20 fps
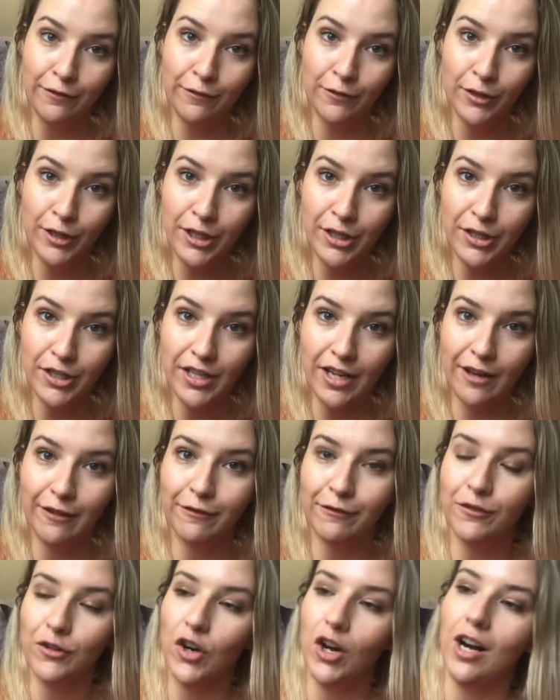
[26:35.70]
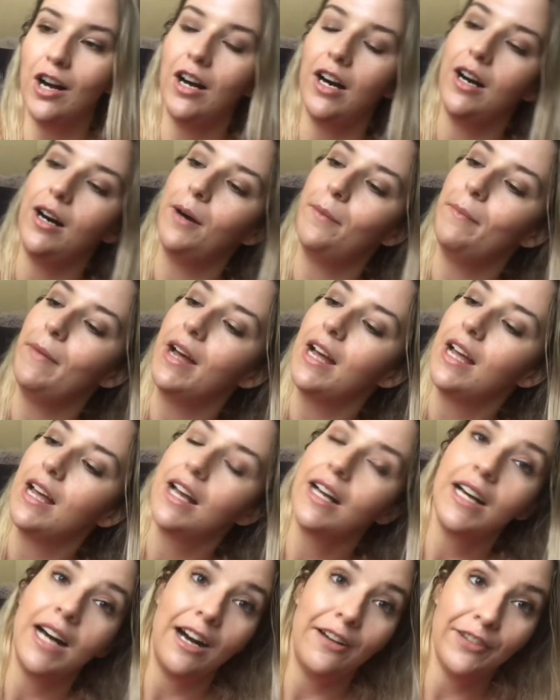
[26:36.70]
Fruit from
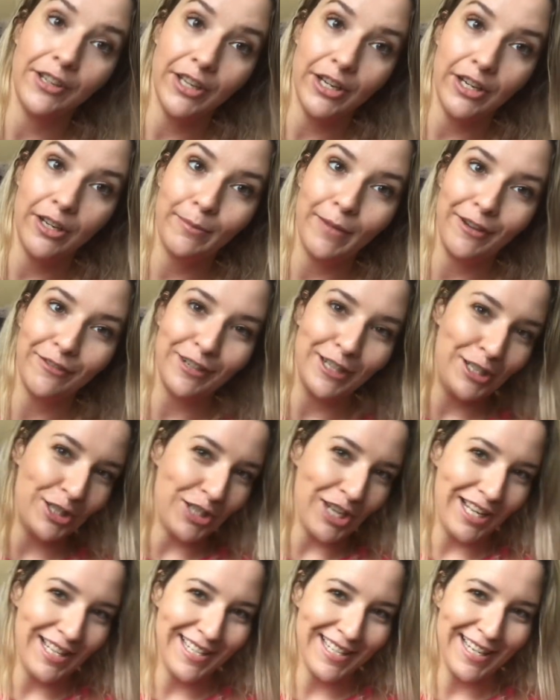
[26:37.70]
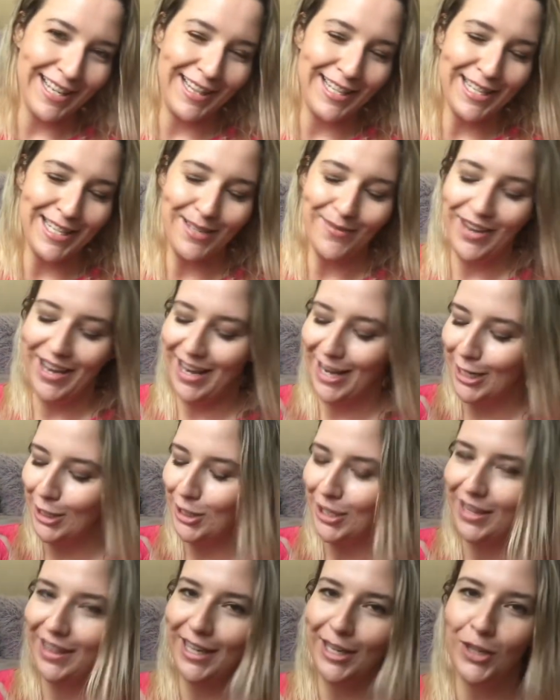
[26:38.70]
CoverGirl. My friend Jen sent this to me. Hi
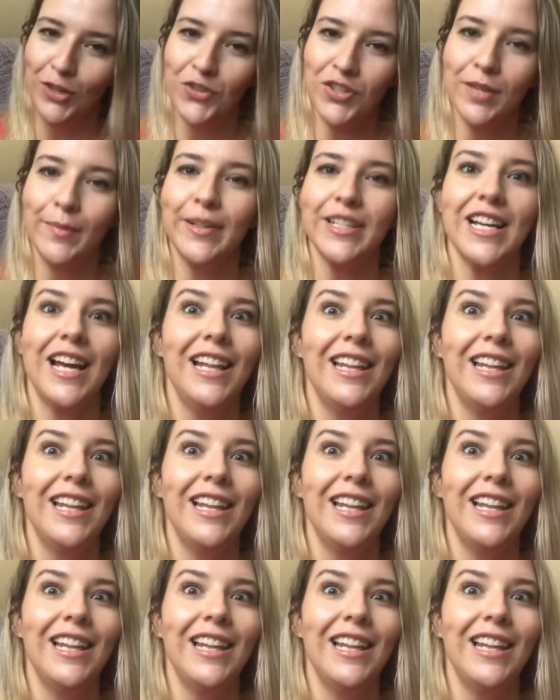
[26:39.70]
Jen, thank you so much.